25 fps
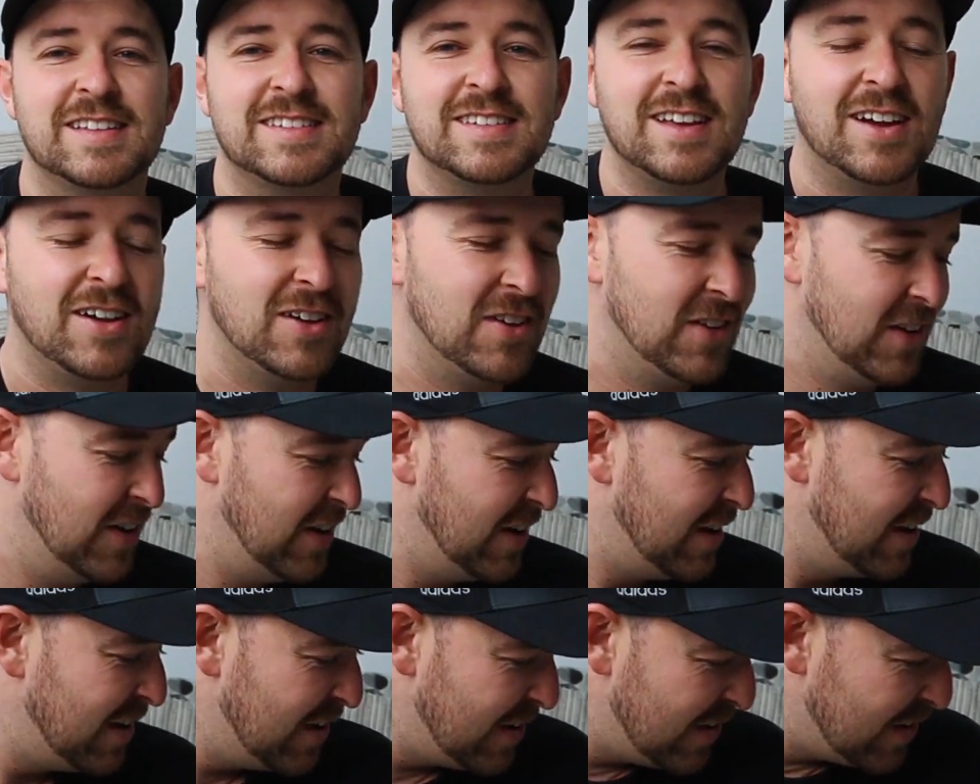So
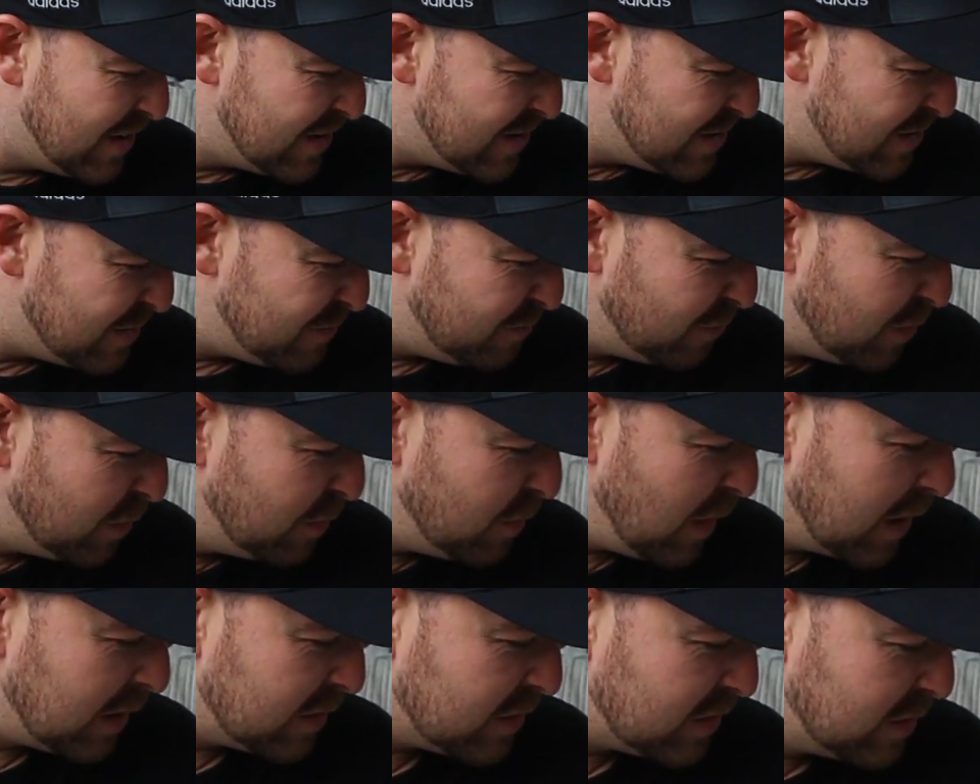we
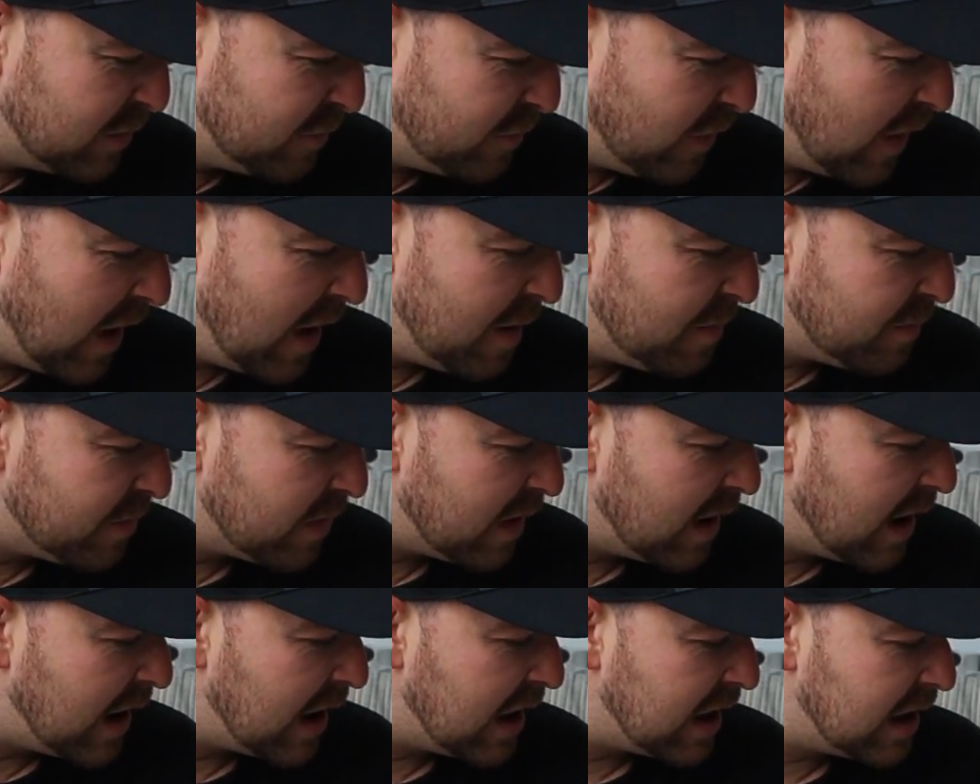went to the
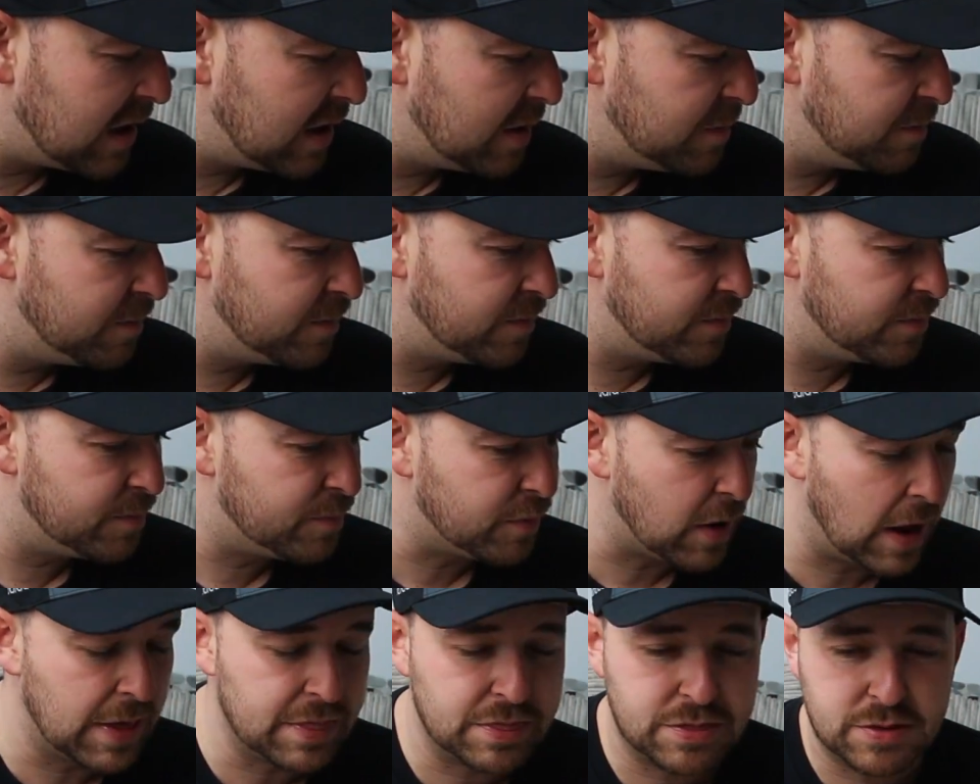vet,
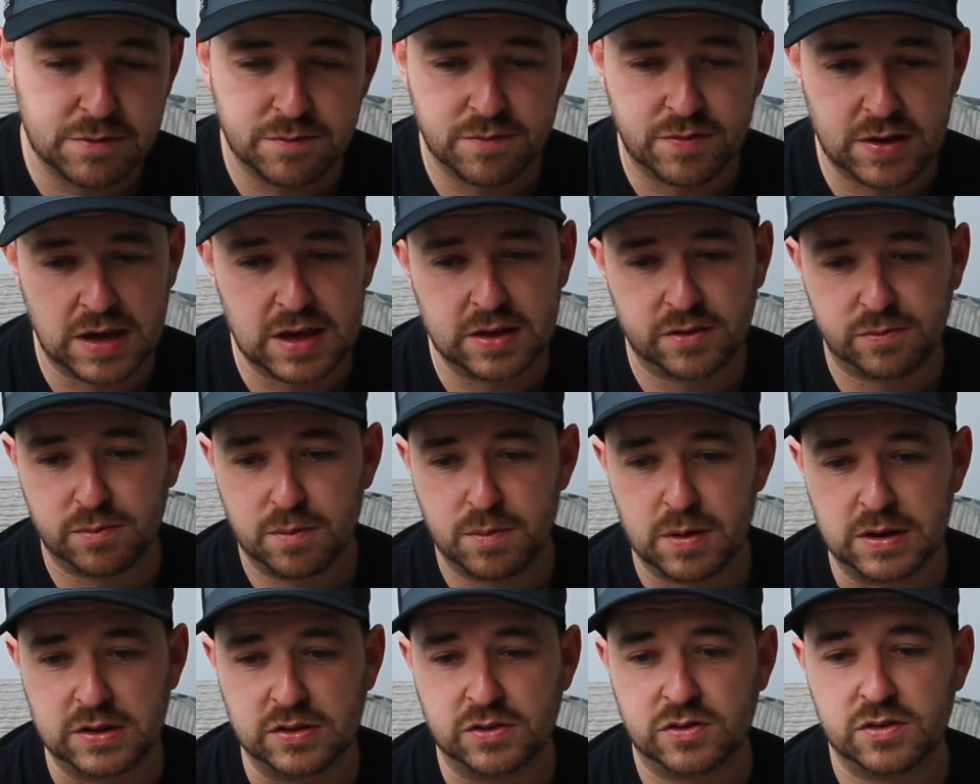Brantham Vets we
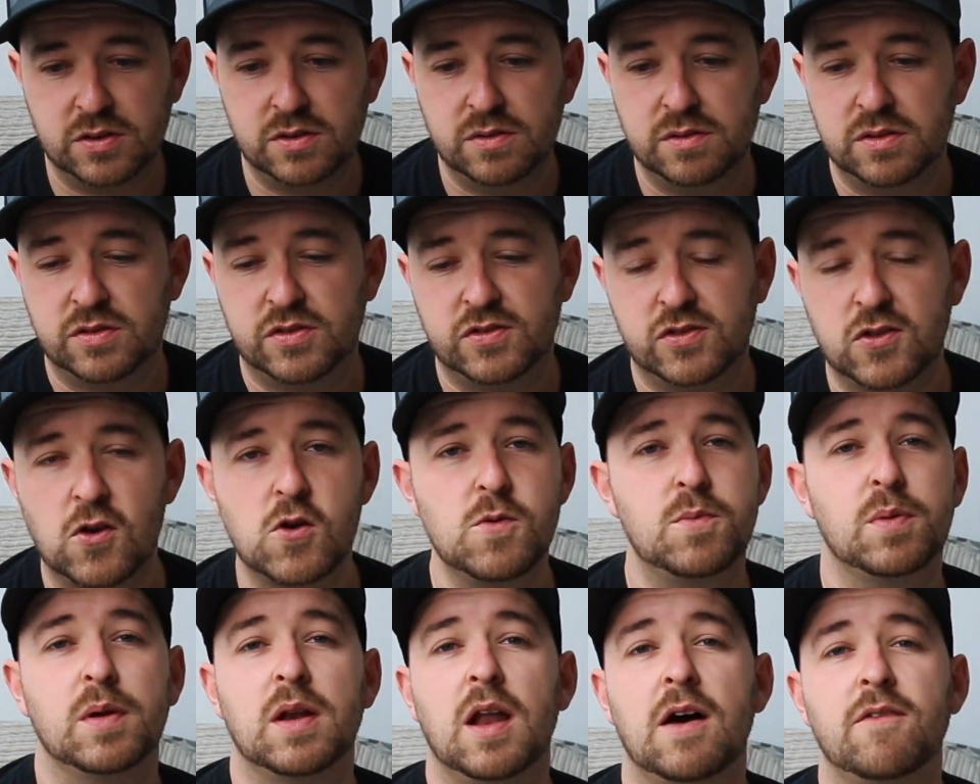went to,
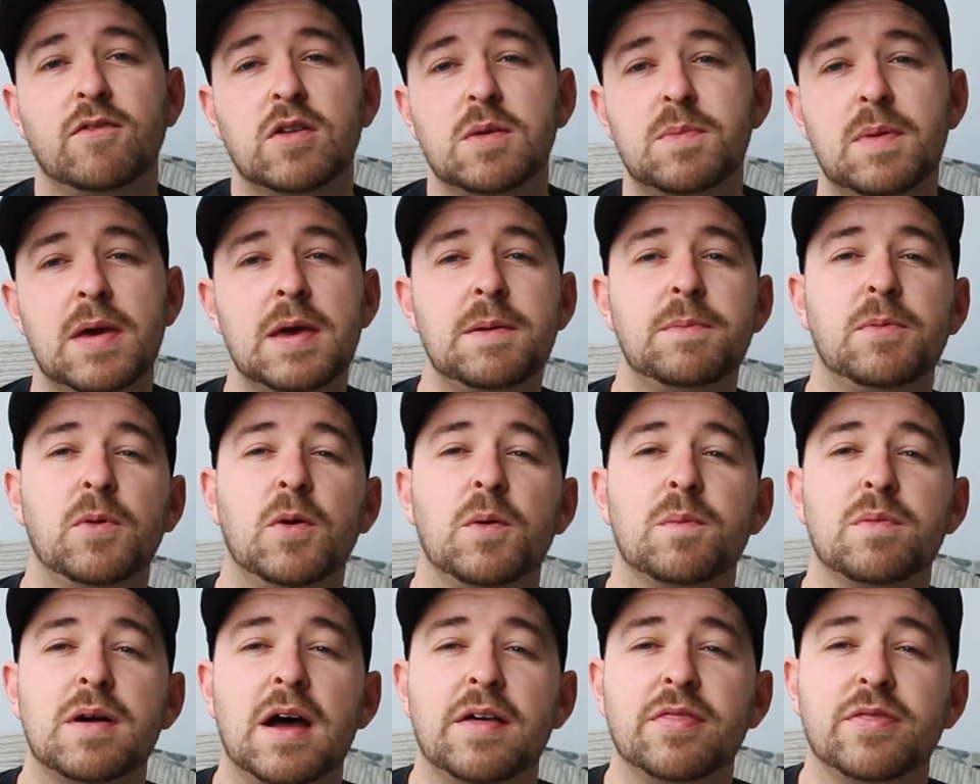super lovely people
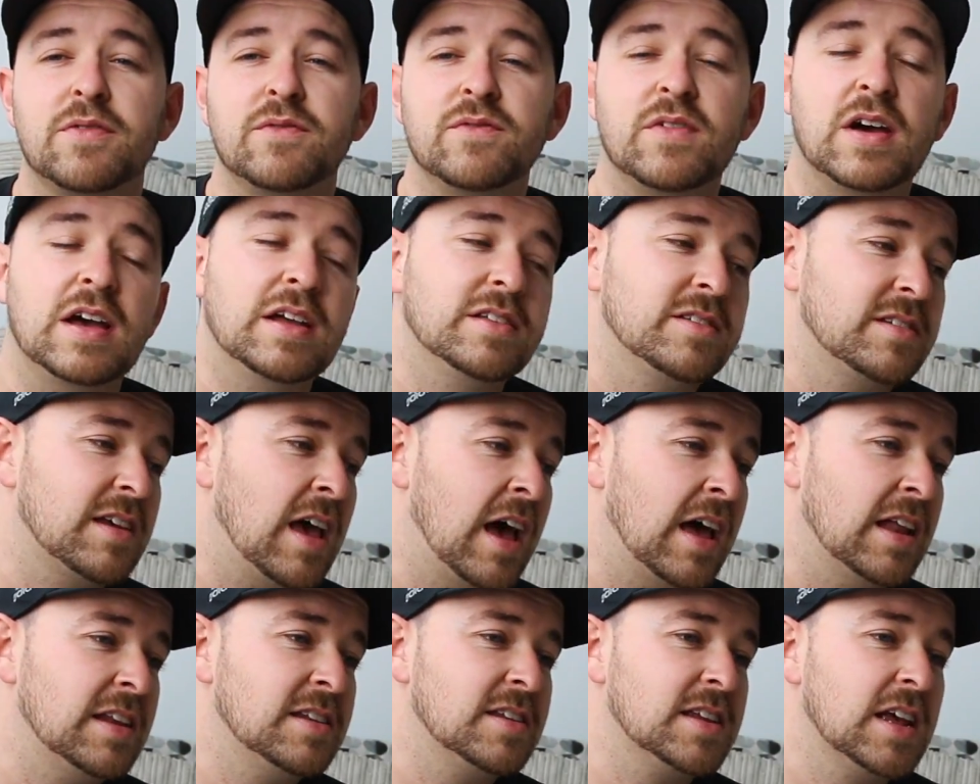at Brantham Vets,
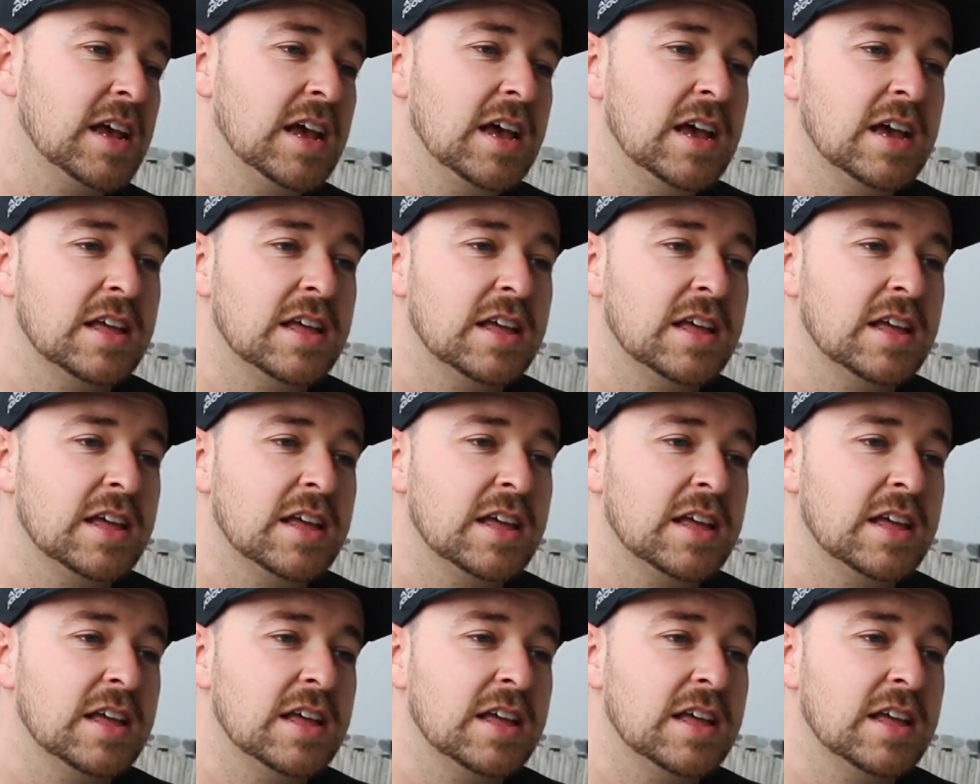and